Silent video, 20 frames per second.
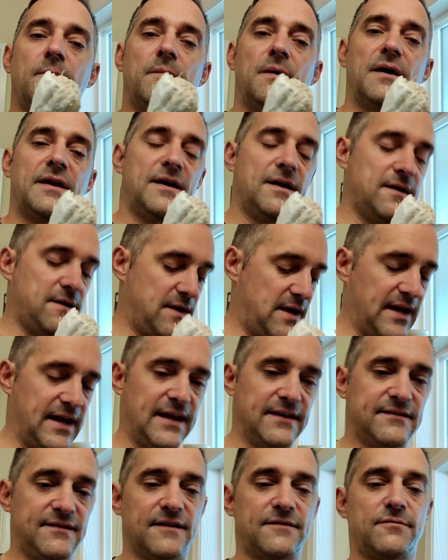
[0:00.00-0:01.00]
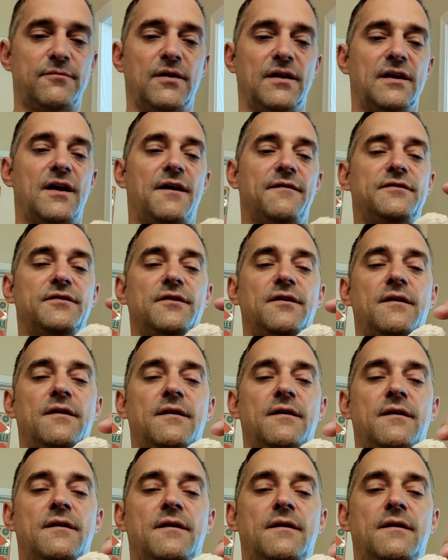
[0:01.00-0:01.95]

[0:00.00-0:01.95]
But I guess that's what you have to